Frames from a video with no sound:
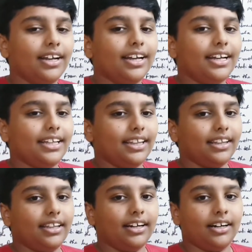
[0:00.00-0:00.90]
in
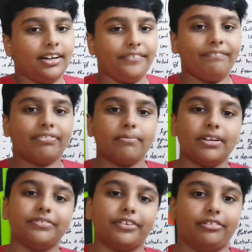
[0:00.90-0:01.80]
the
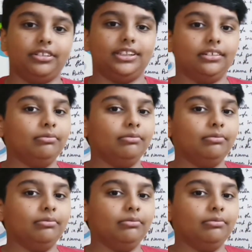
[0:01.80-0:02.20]
Pacific Ocean.